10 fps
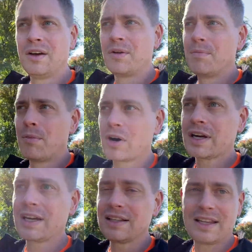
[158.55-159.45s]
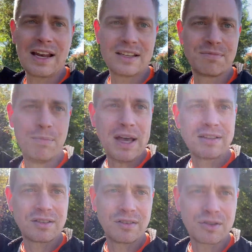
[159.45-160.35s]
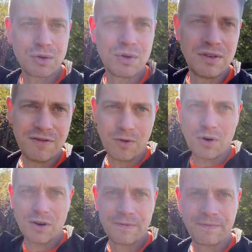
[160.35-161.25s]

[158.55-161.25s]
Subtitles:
market that it's best suited for.